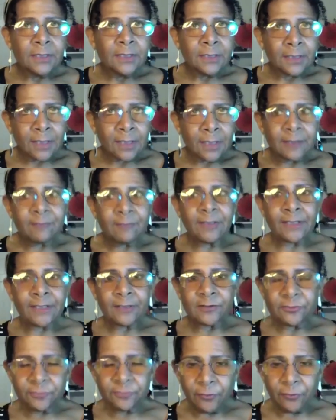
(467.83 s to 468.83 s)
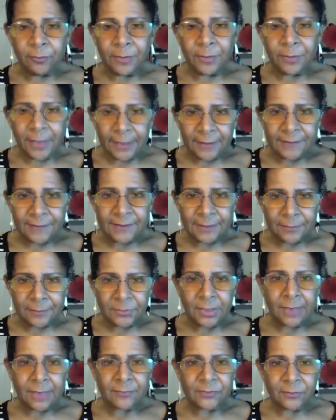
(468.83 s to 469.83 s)
kind of like a strobe light
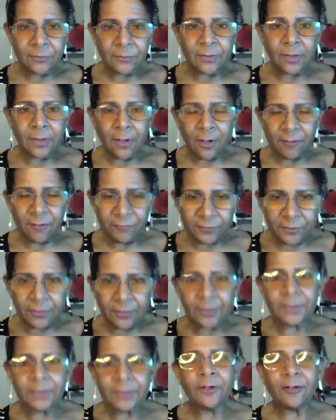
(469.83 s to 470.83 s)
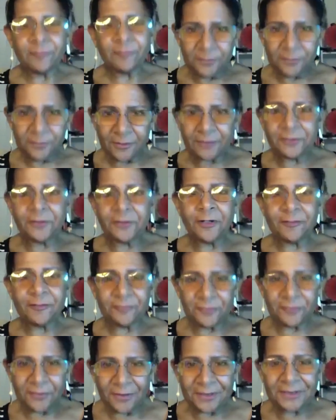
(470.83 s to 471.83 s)
sometimes going off and on and off and on and off
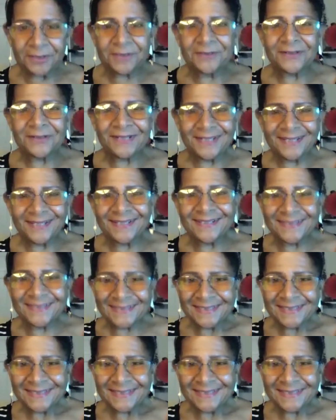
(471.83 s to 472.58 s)
and on in their heads.